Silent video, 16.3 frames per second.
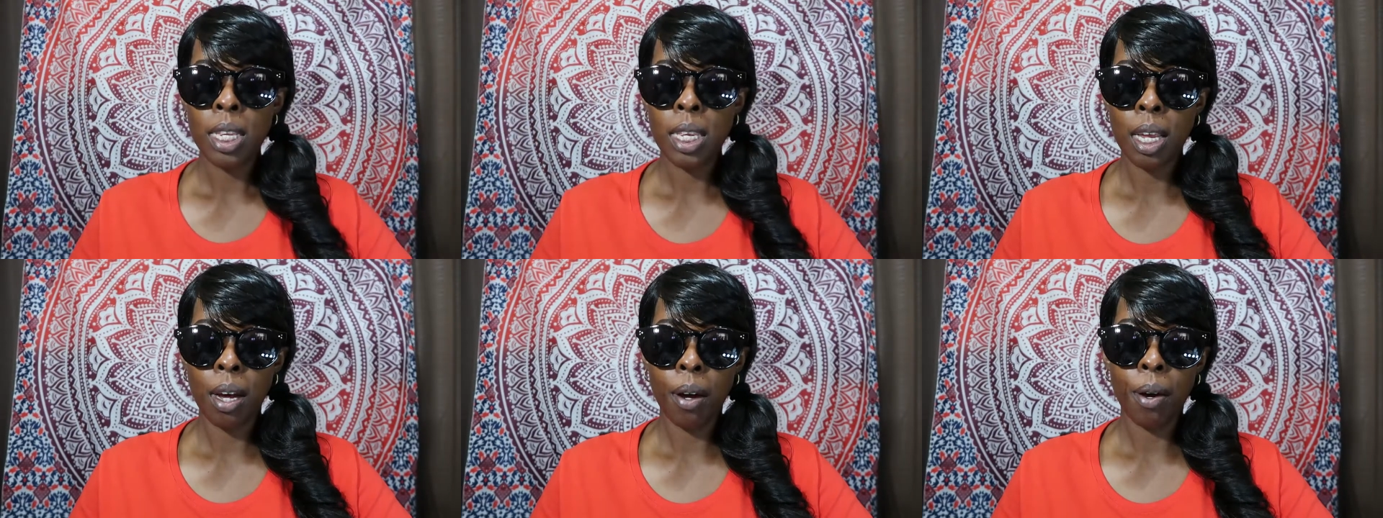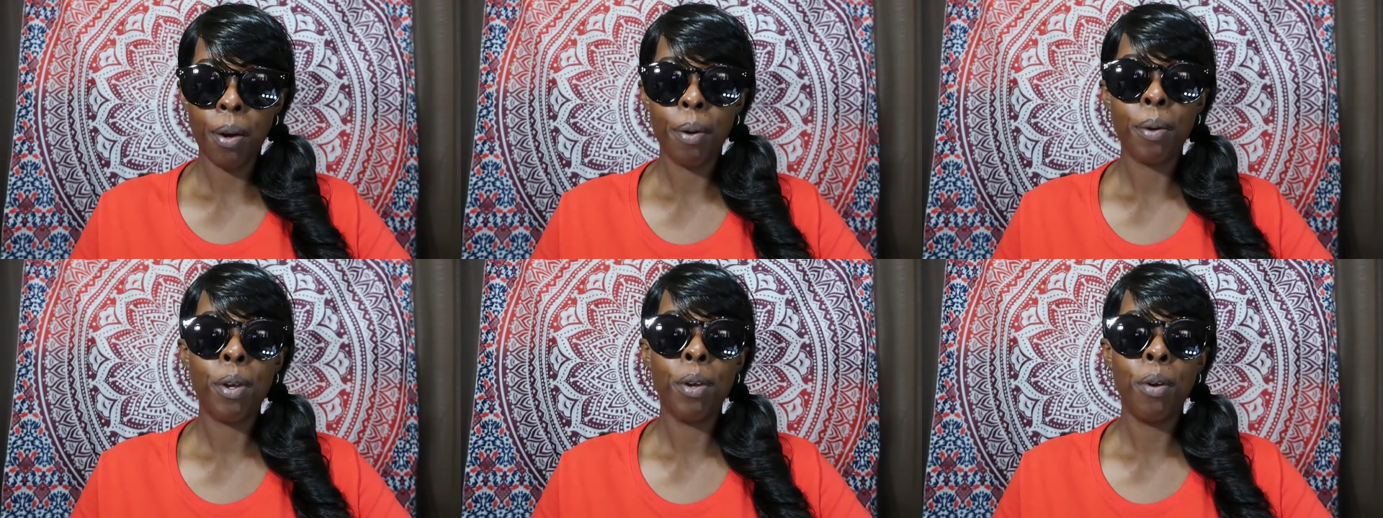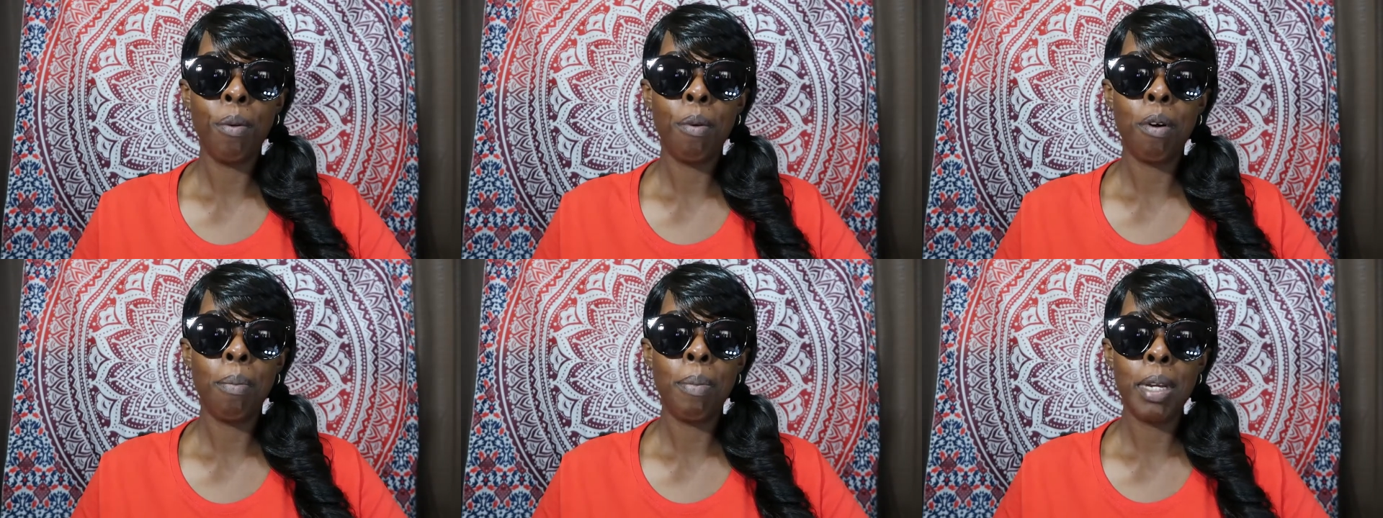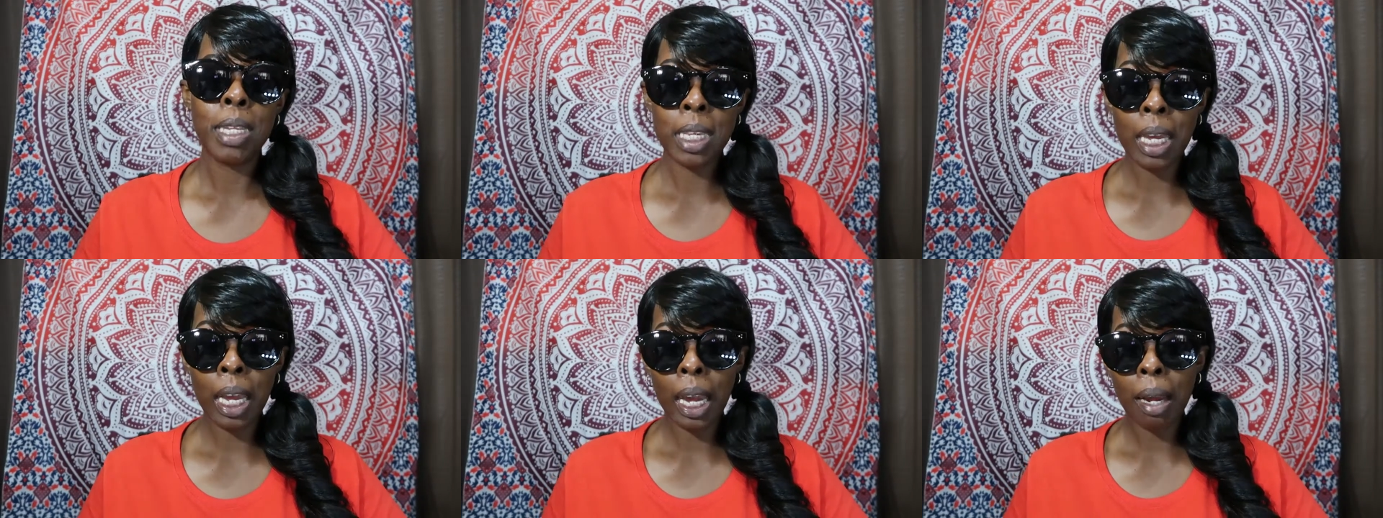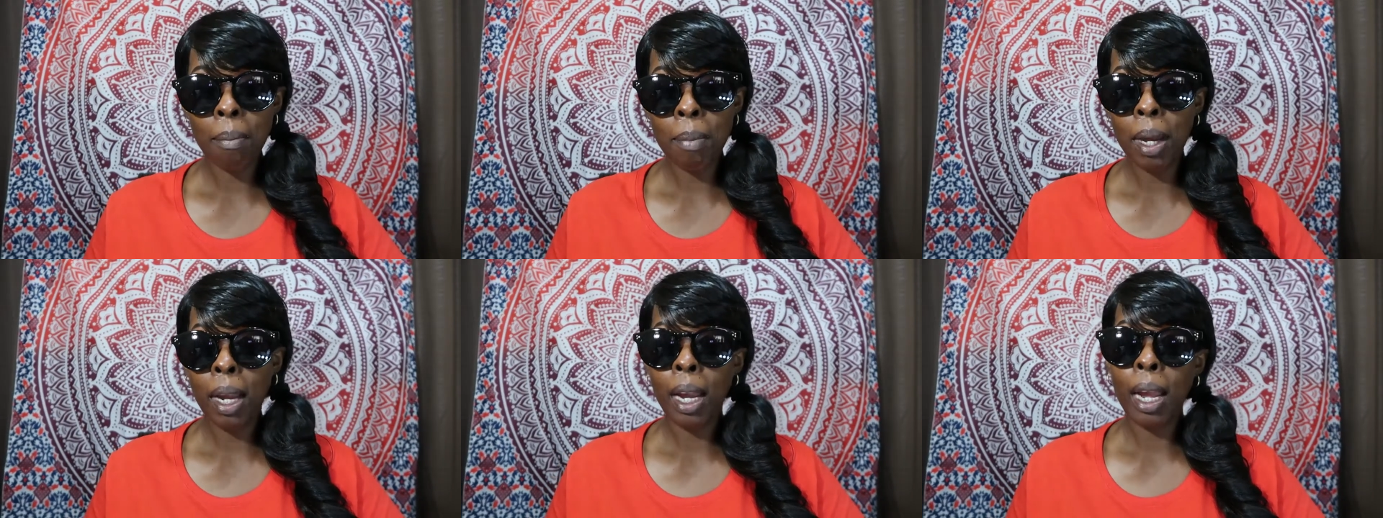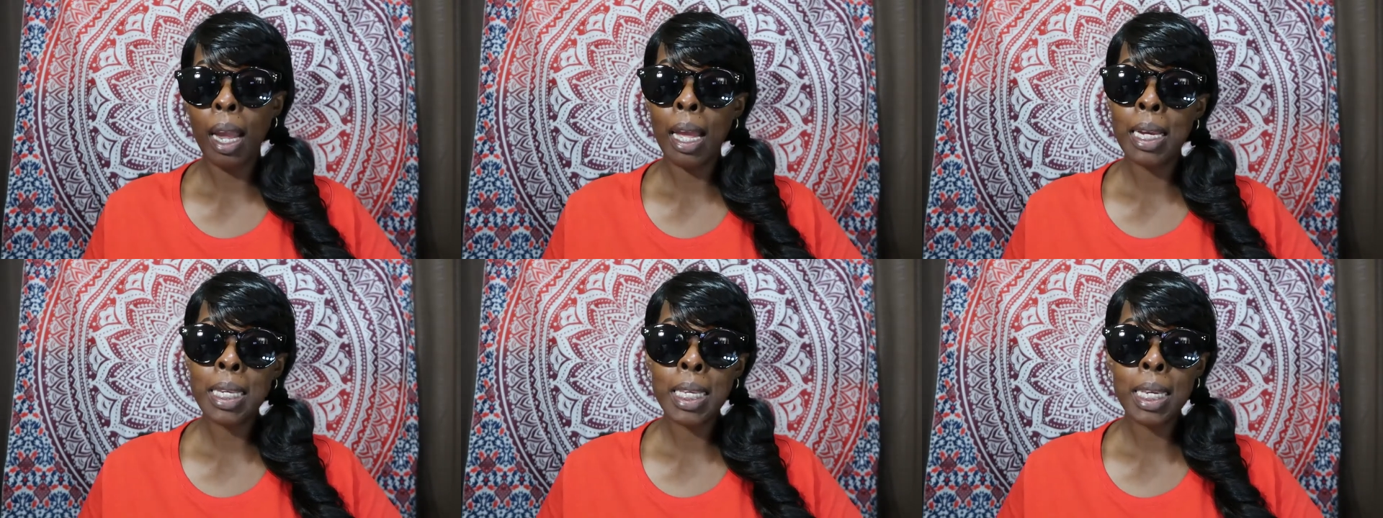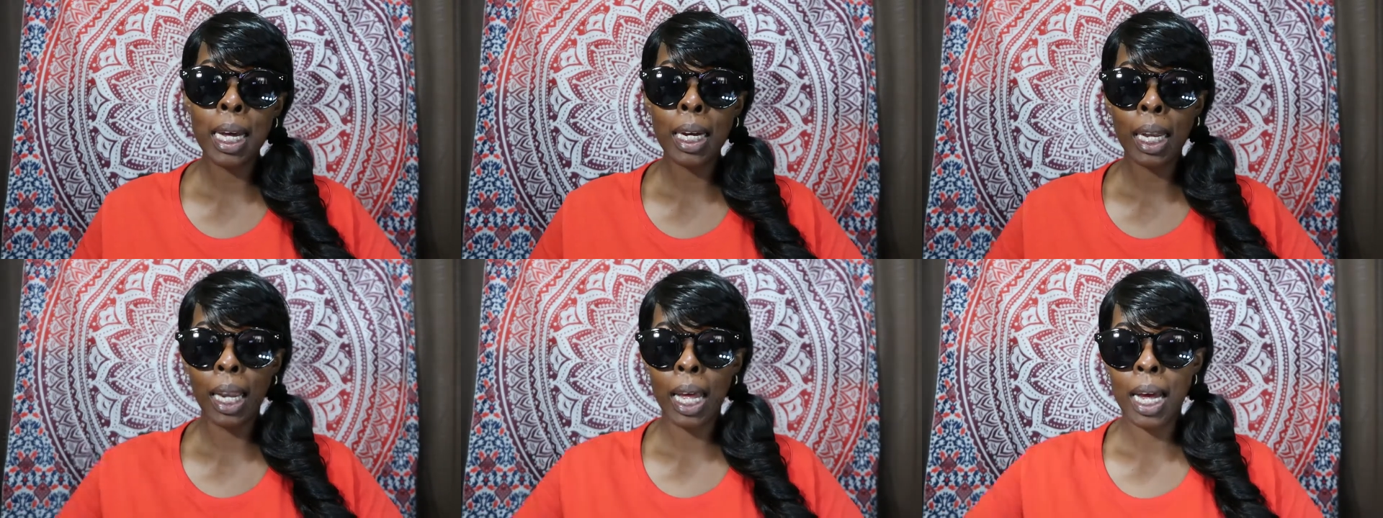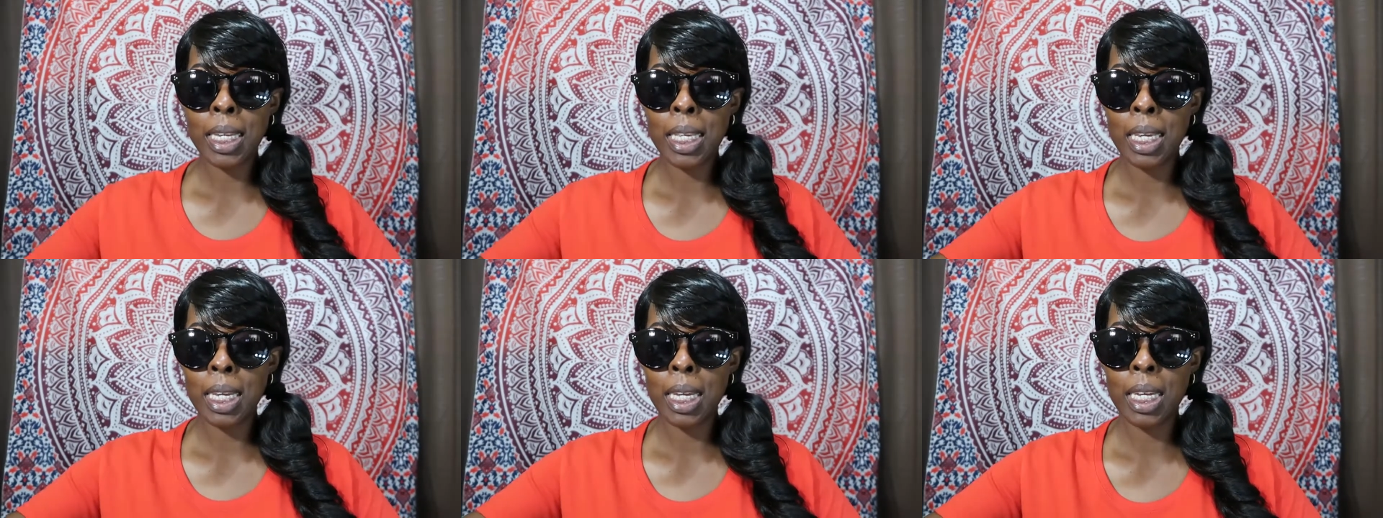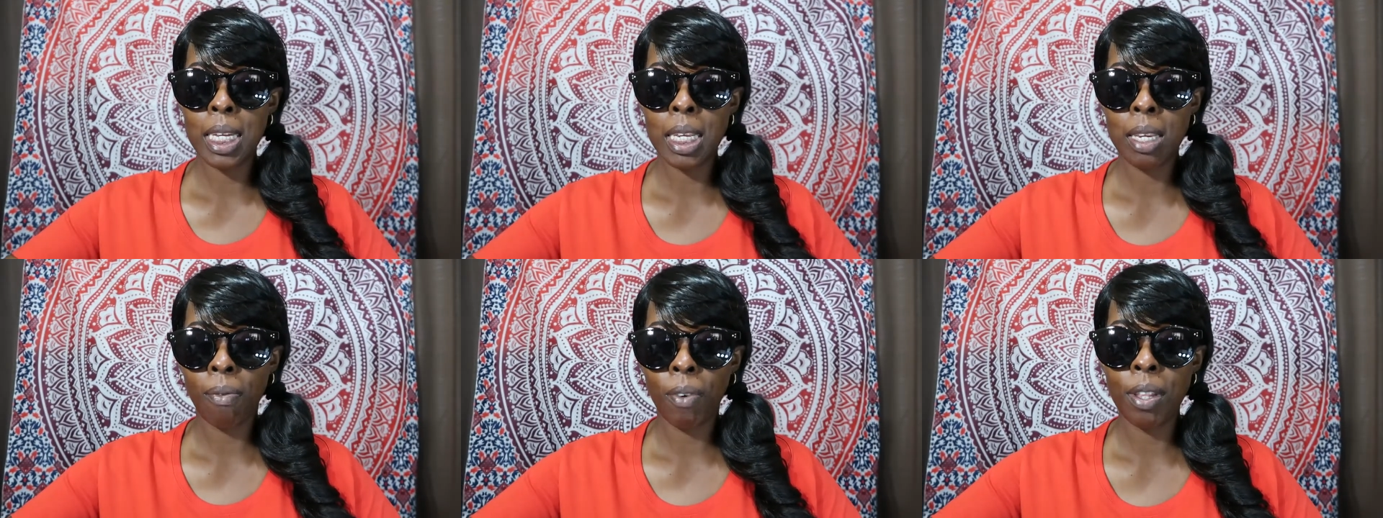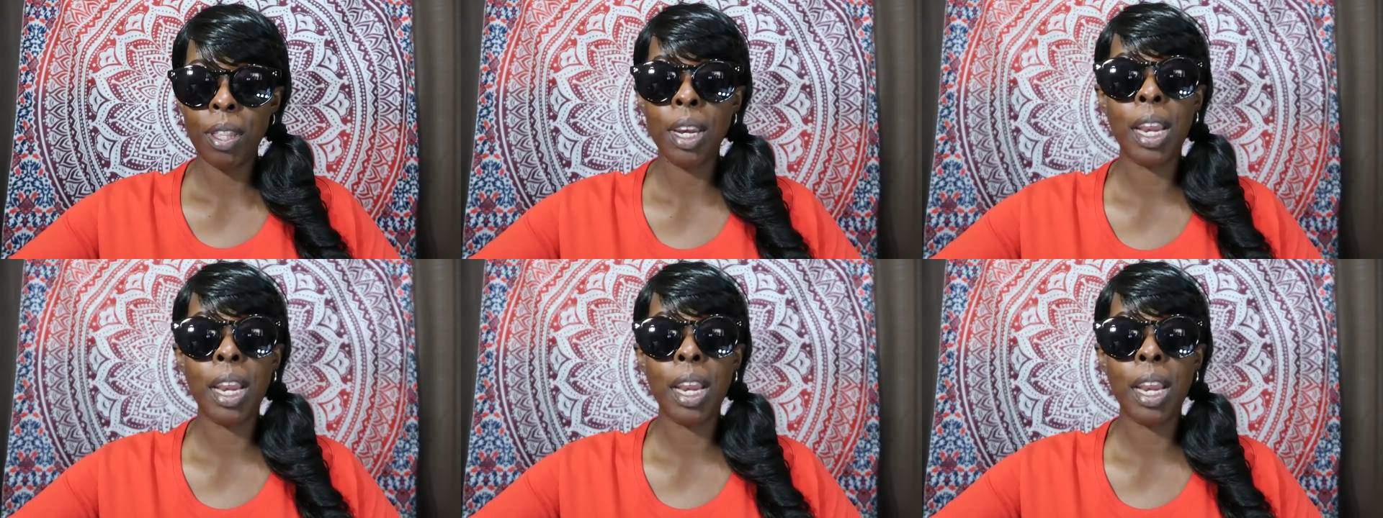so you will be seeing me in sunglasses for the